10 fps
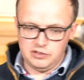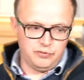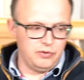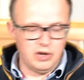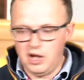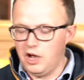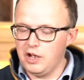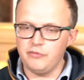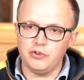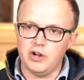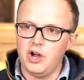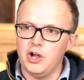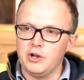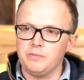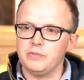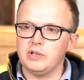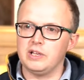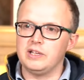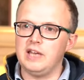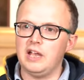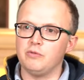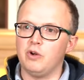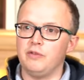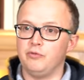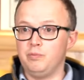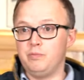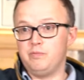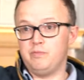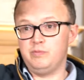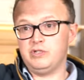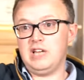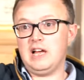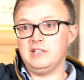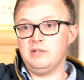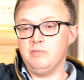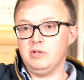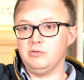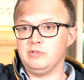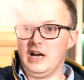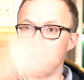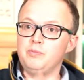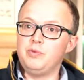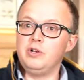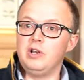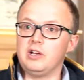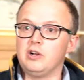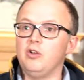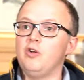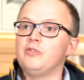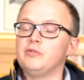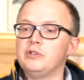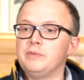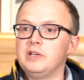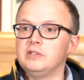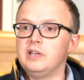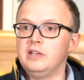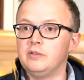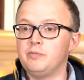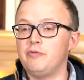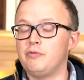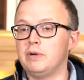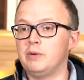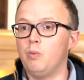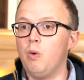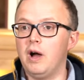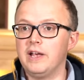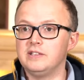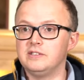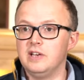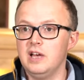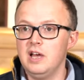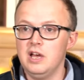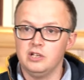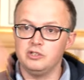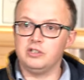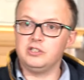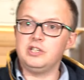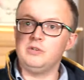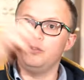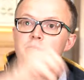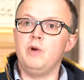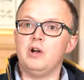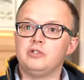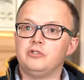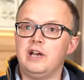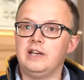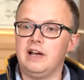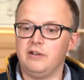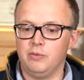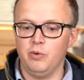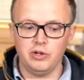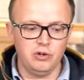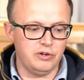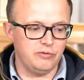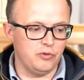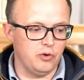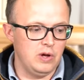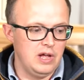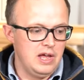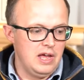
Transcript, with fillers: is if you're, if you're at home, get your rifle, stand it muzzle down, put it like a cloth or something underneath, preferably white, so you can see all the muck drain out. Now what you're looking for,